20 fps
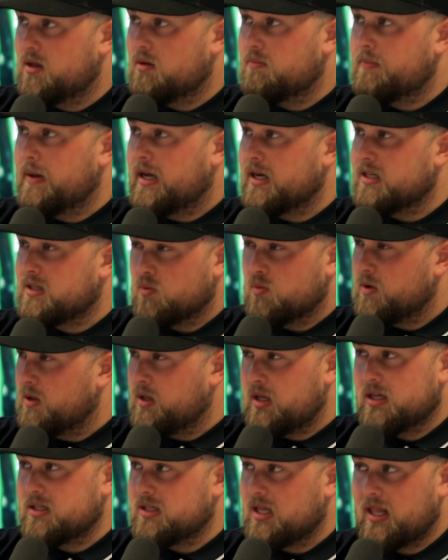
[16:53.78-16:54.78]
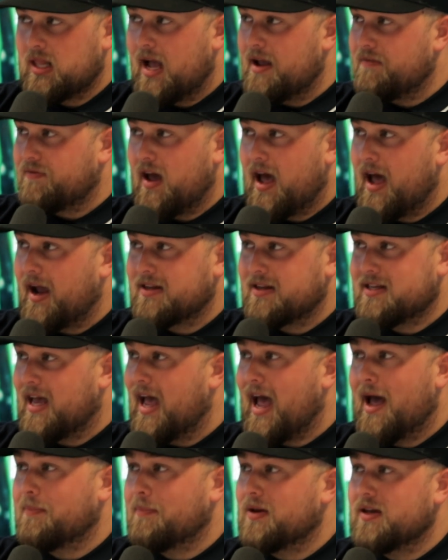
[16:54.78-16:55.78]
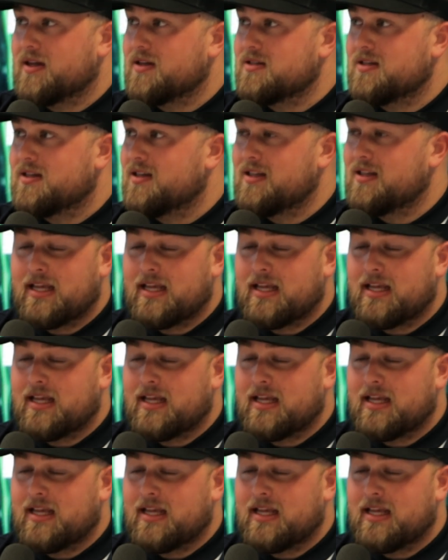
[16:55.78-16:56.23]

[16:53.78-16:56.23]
because it really is a life hack to happiness.